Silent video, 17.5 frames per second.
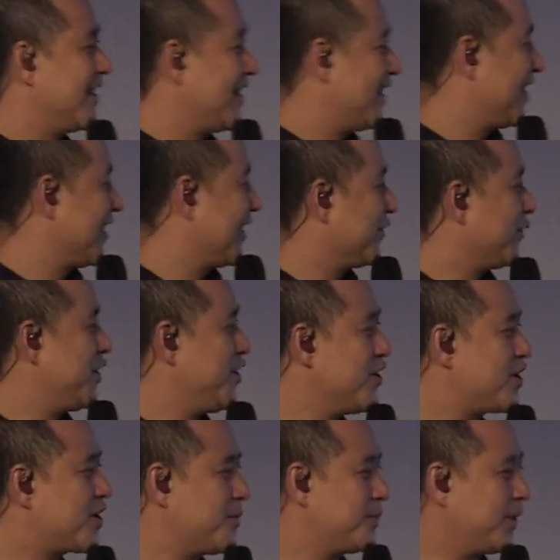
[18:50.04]
when you
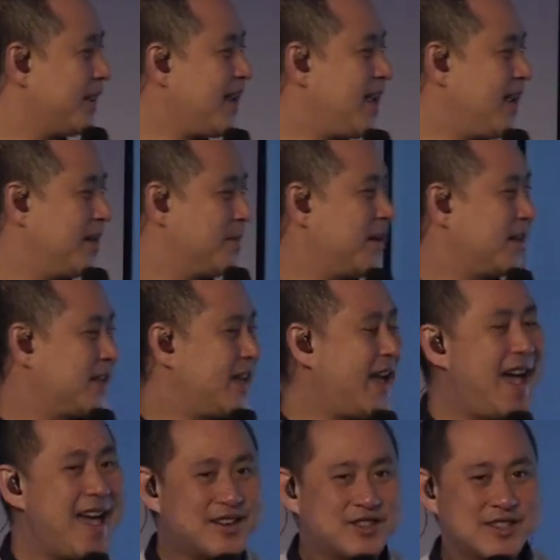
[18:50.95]
complain about the
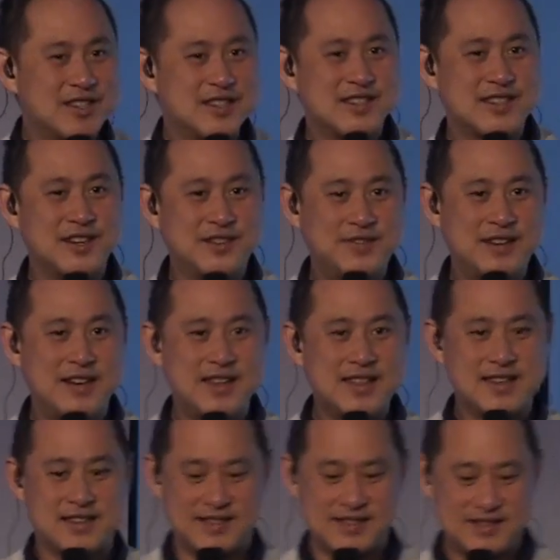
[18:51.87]
actions of
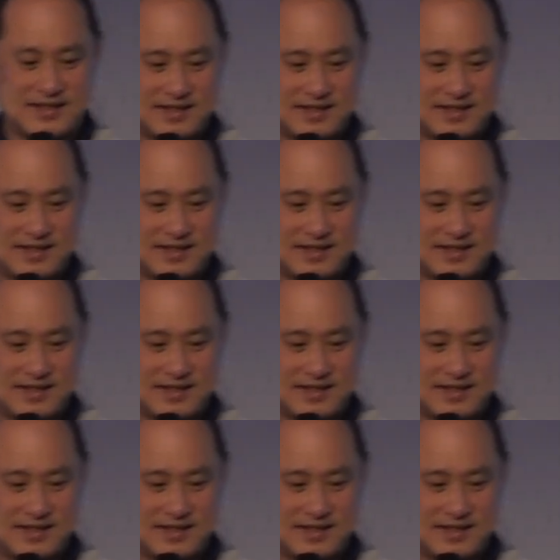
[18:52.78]
others.